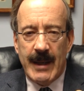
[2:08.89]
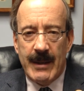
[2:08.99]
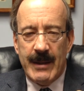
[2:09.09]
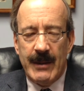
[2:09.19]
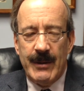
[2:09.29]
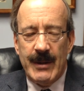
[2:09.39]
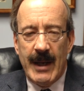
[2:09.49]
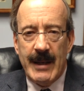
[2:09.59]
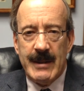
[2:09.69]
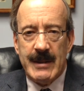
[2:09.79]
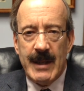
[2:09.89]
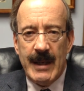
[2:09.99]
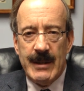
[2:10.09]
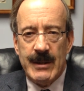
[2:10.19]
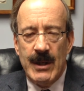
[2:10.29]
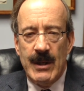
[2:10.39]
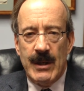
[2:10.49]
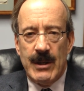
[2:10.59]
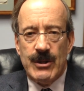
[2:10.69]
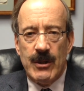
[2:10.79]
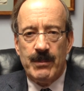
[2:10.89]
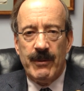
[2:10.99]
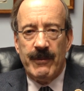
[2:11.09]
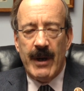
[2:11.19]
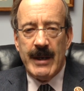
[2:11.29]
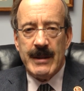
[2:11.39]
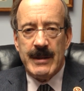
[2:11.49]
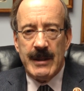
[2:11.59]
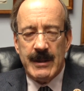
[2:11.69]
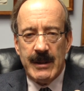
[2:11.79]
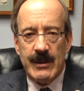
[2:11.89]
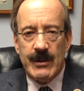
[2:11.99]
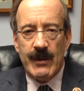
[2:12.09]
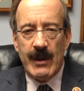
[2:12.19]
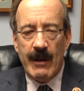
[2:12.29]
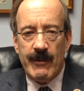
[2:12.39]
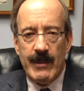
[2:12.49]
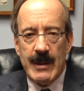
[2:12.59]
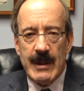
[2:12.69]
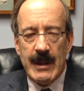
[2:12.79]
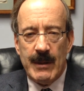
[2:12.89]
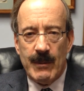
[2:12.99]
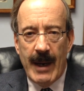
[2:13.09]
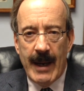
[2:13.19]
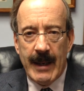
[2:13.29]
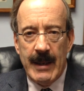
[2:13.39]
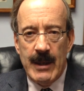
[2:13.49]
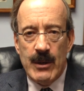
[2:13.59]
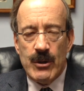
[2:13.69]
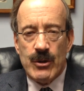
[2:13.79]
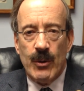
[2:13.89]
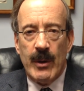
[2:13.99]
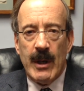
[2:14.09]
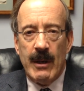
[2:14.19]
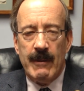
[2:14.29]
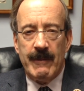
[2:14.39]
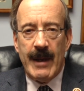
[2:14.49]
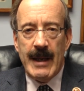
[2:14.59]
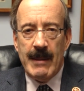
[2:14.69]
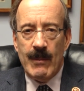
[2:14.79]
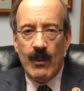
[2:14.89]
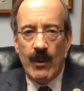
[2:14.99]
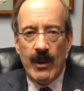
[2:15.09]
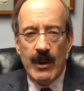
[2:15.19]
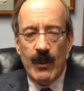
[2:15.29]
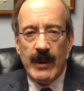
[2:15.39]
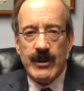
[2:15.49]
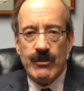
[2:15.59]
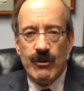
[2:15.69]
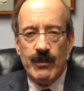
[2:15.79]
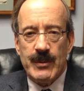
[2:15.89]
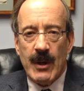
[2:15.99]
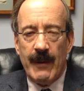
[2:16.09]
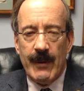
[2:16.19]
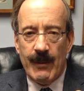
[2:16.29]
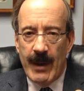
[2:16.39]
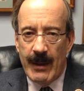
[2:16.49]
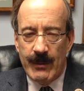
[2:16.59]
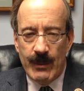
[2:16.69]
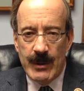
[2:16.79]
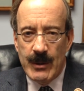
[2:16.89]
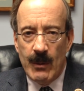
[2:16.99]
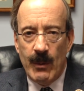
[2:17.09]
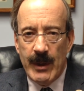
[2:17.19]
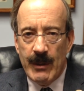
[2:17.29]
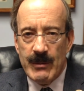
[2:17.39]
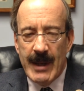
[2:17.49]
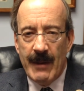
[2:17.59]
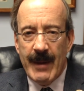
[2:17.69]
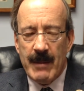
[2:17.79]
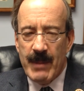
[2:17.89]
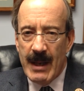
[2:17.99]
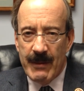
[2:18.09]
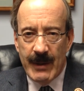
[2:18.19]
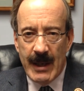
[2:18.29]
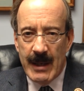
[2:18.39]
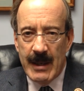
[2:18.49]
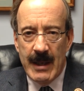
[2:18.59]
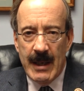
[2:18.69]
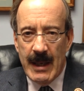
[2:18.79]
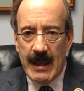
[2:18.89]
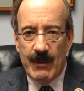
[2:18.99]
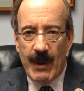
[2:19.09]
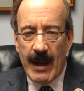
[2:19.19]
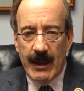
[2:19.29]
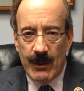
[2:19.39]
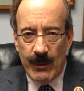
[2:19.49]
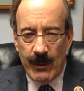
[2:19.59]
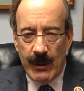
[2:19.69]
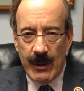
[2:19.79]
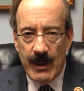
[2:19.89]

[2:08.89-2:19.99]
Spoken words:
I think the United States should provide assistance to the government in Iraq, short of any more U.S. troops on the ground. We don't want to go down that path again in Iraq at all.